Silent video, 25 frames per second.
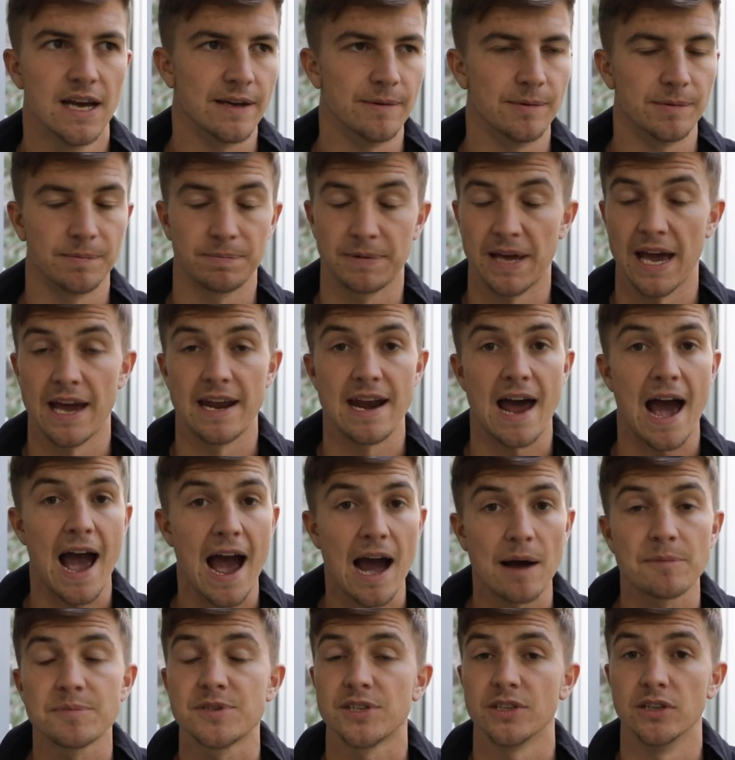They were getting
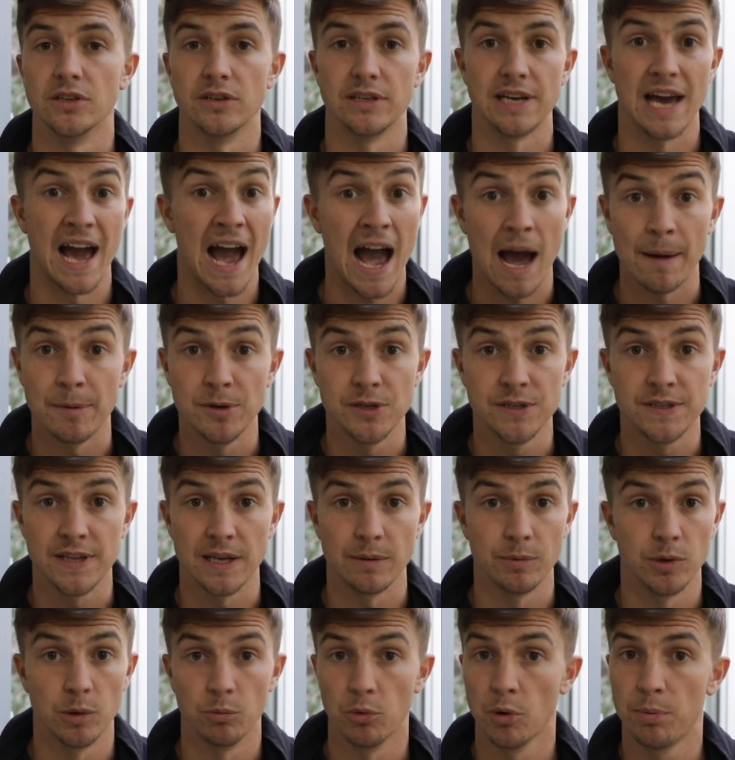absolutely hammered.
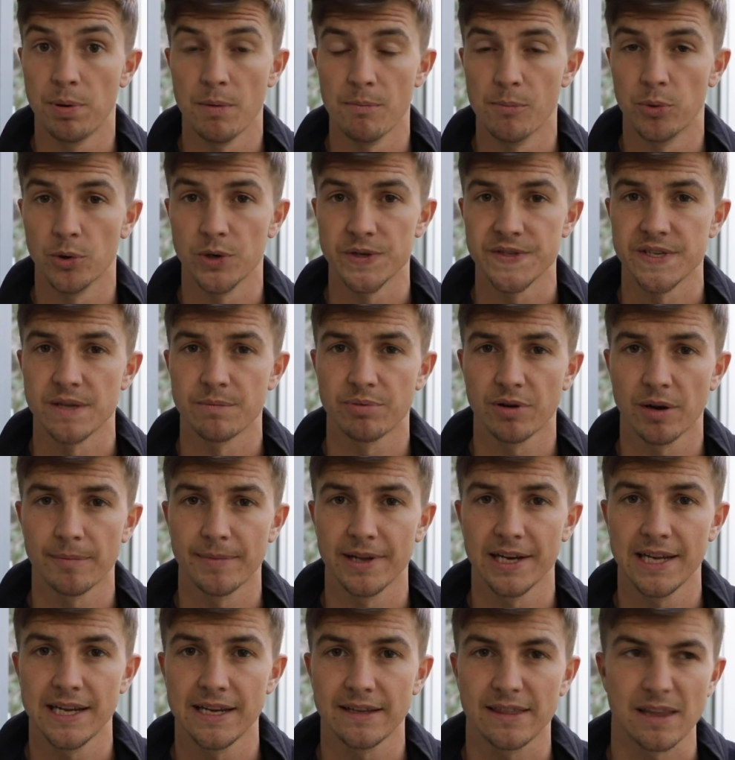They were the whooping boys of the
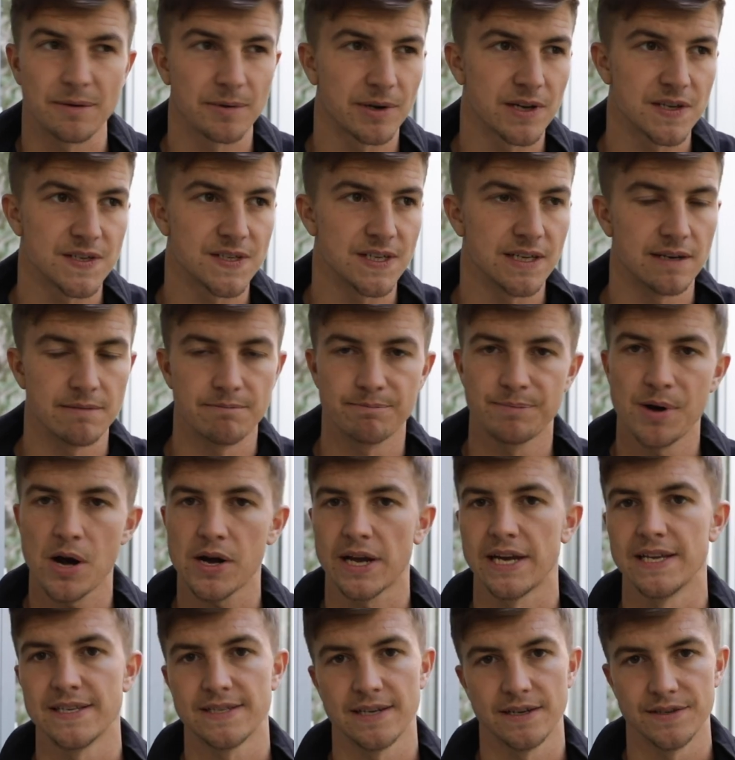Premier League. They were conceding
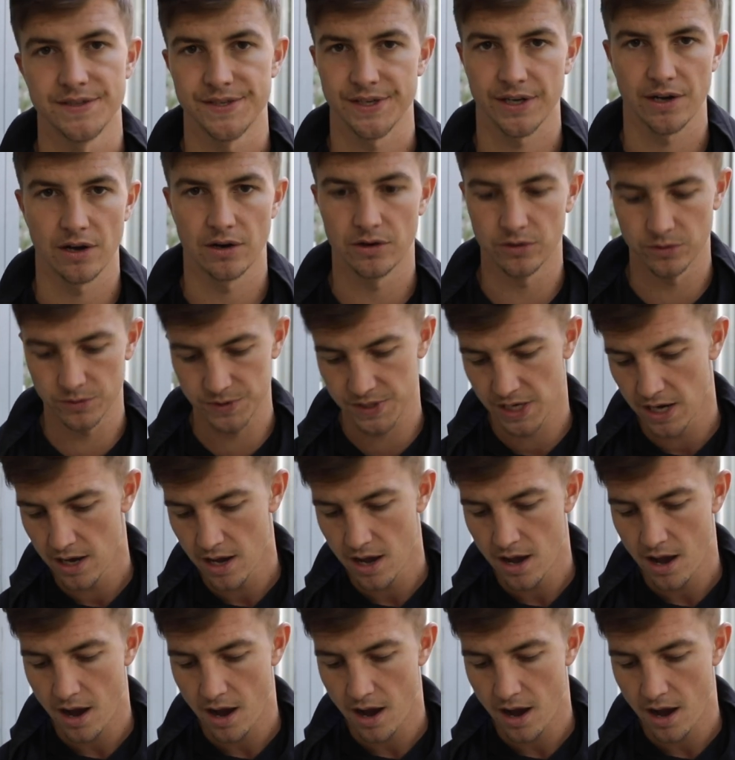bucket tons of goals.